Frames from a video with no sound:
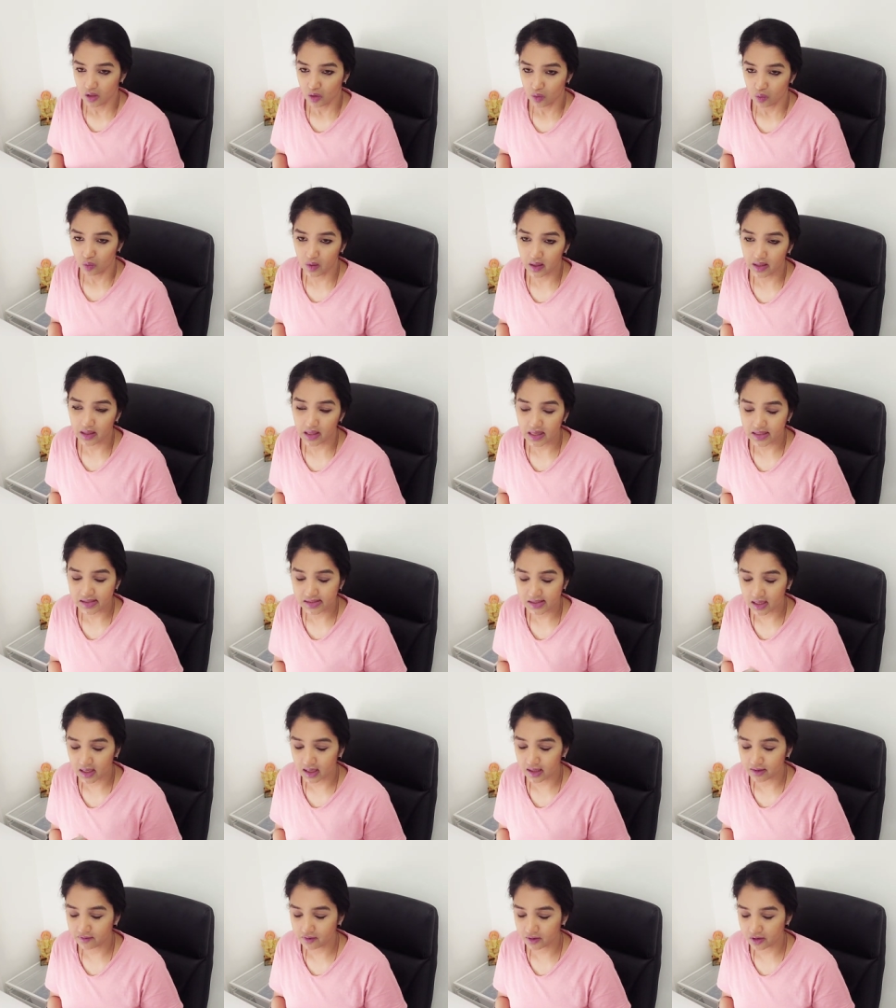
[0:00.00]
One last
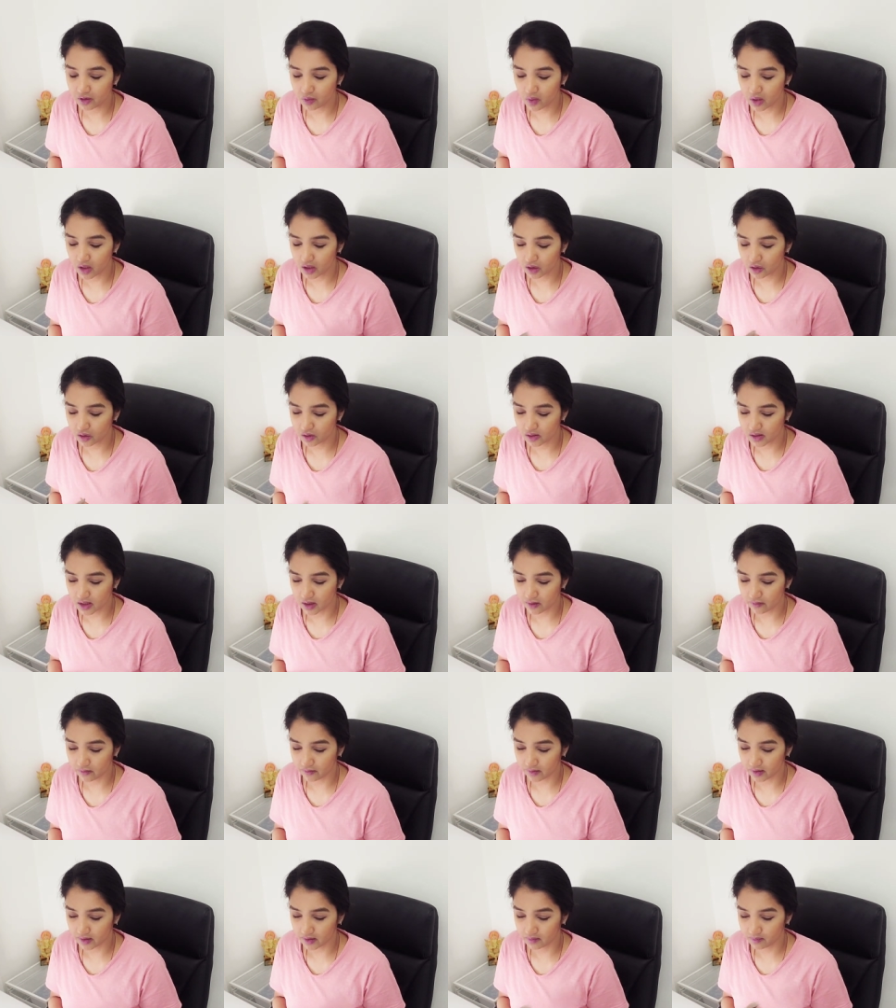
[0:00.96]
card for the Virgos
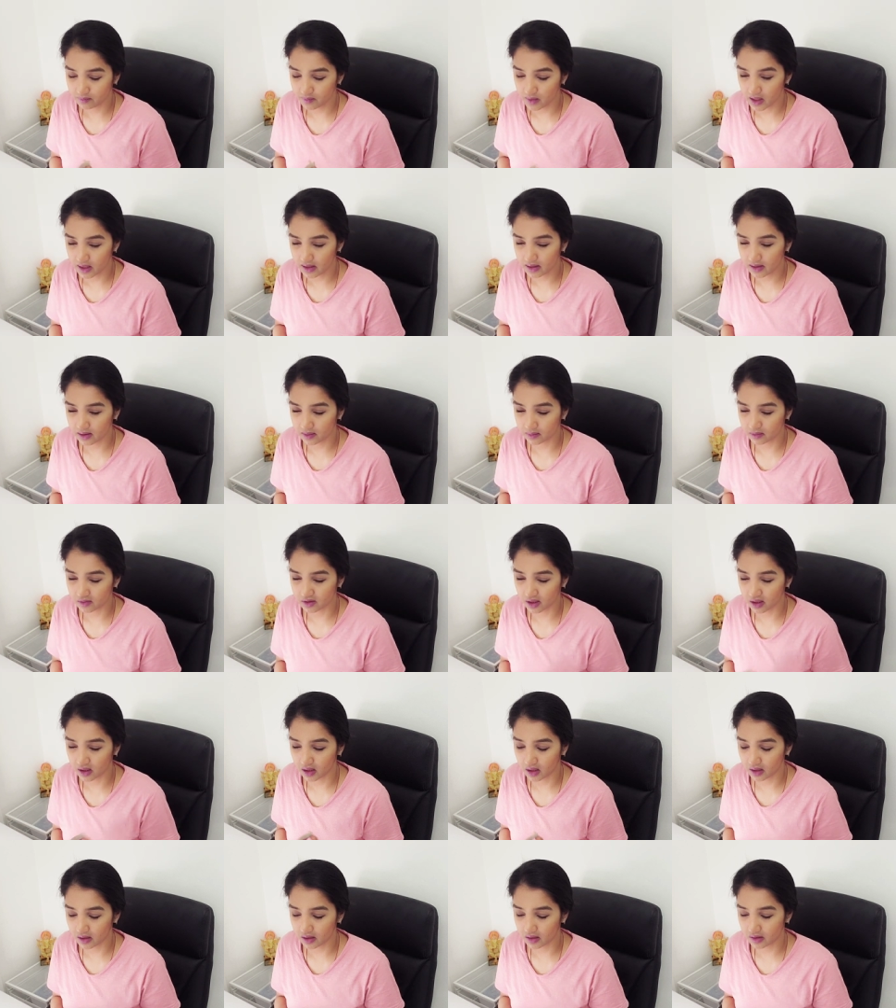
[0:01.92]
out there. I am
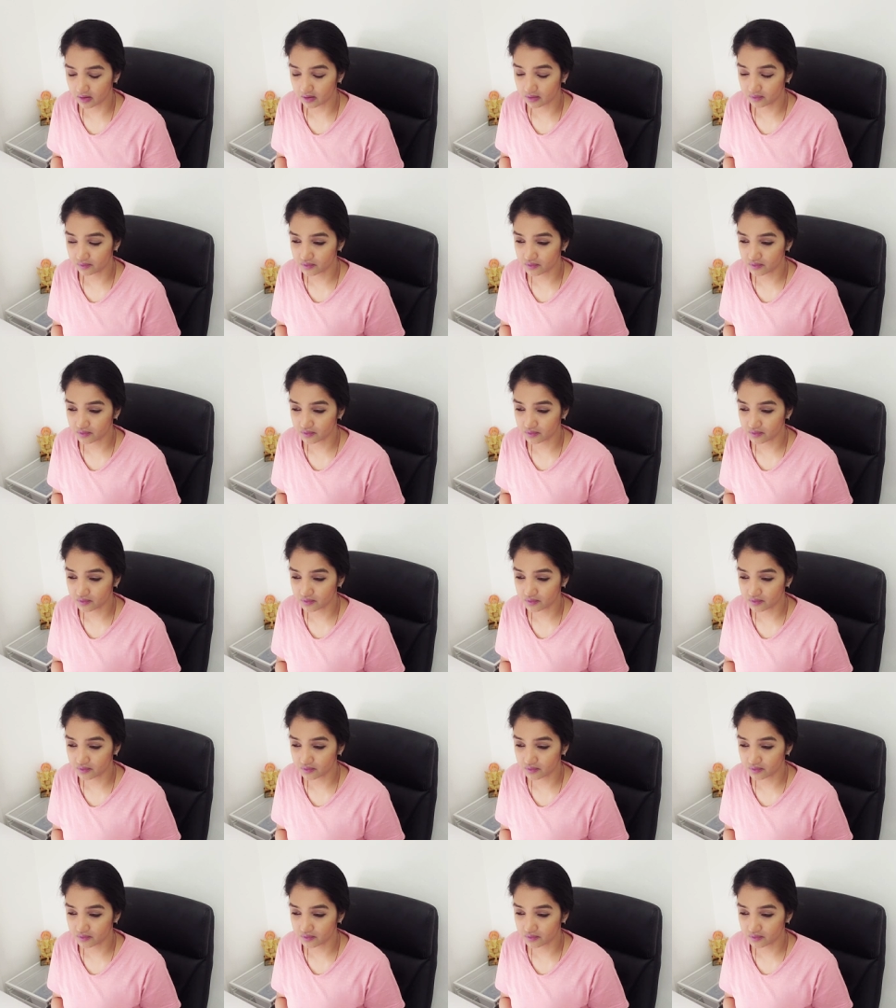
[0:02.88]
tired.